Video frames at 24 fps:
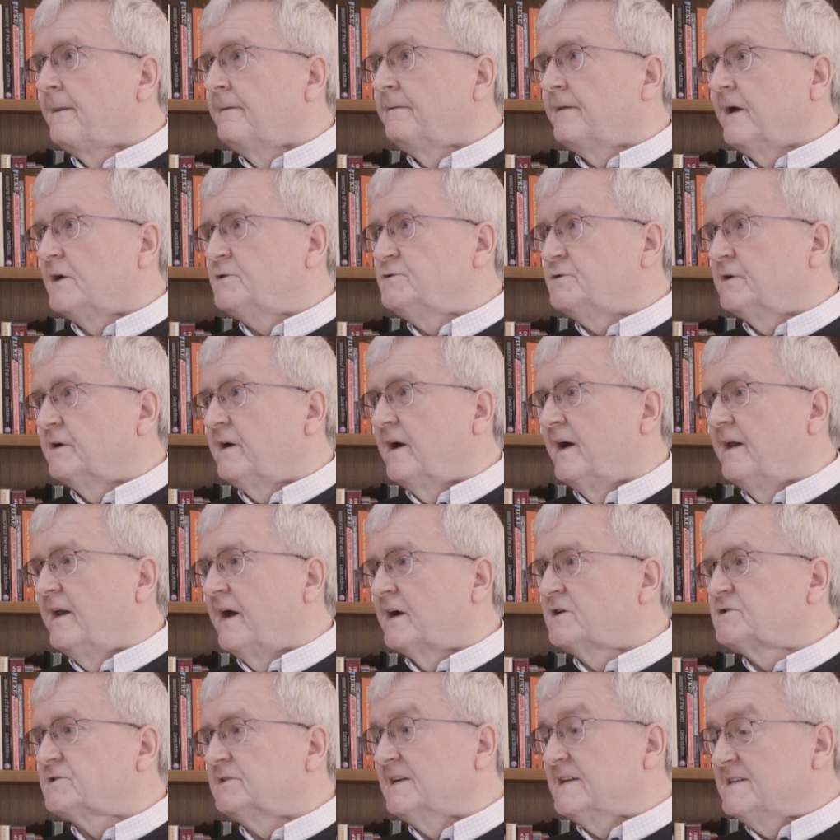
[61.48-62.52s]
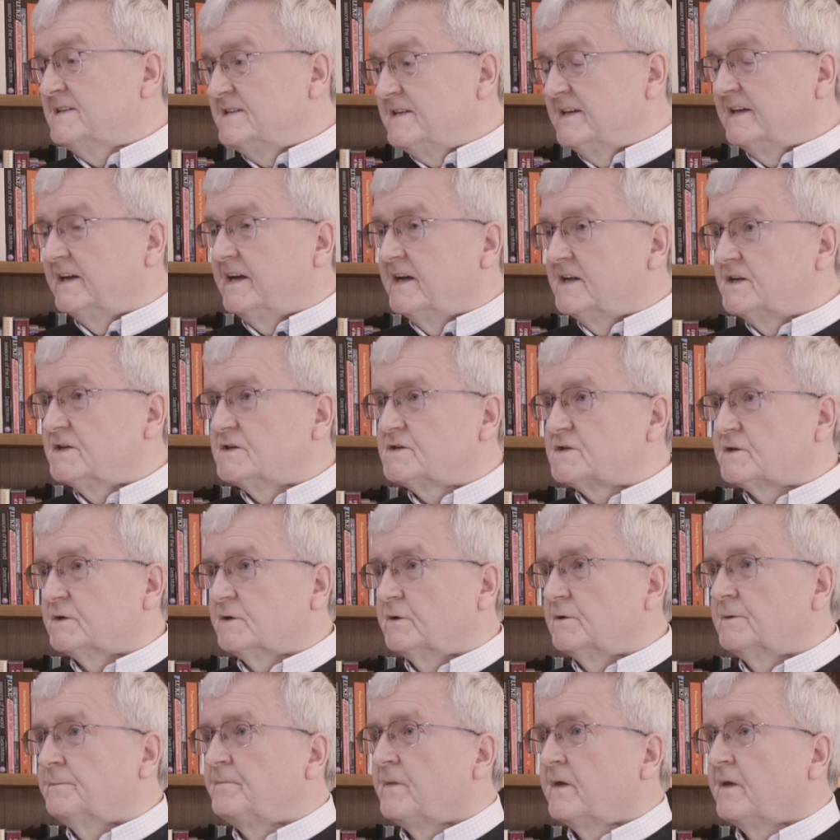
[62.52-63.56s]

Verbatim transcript: that you can actually dig into.